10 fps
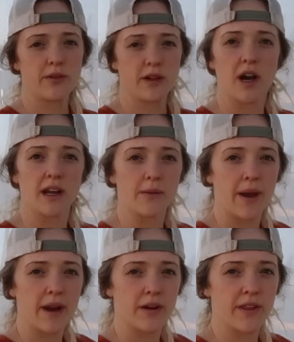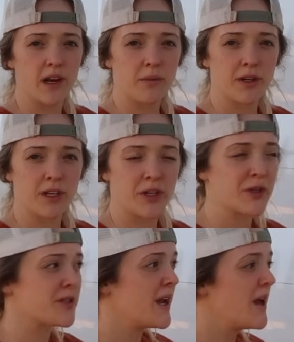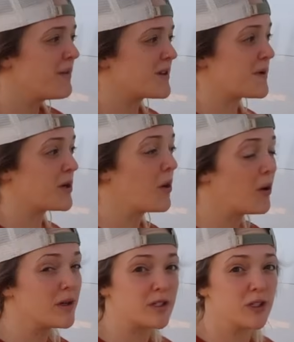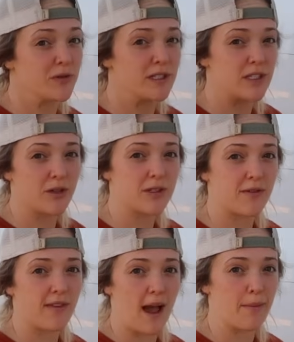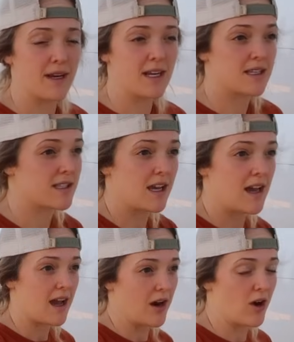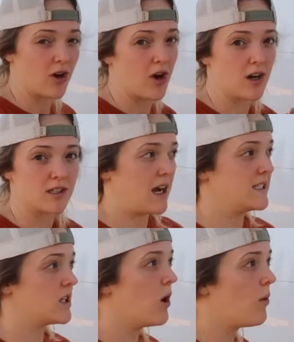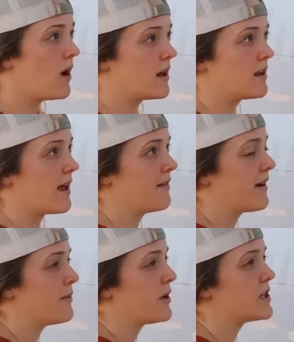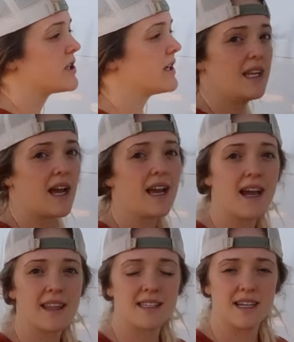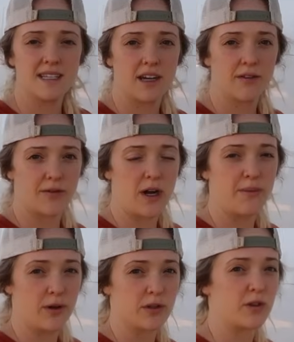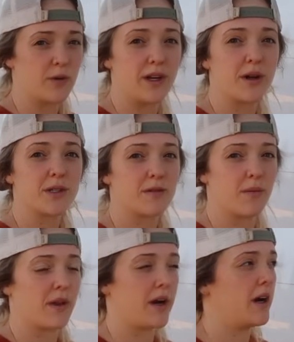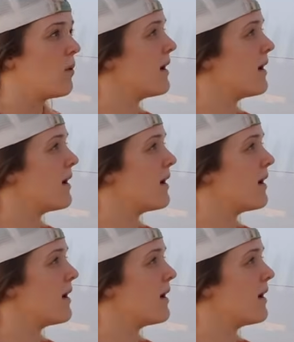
through the cutting pattern that I'm gonna use because my goal is to reduce flappiness at all costs. I don't want a lot of vibration, and I got this idea from Motion Windows from their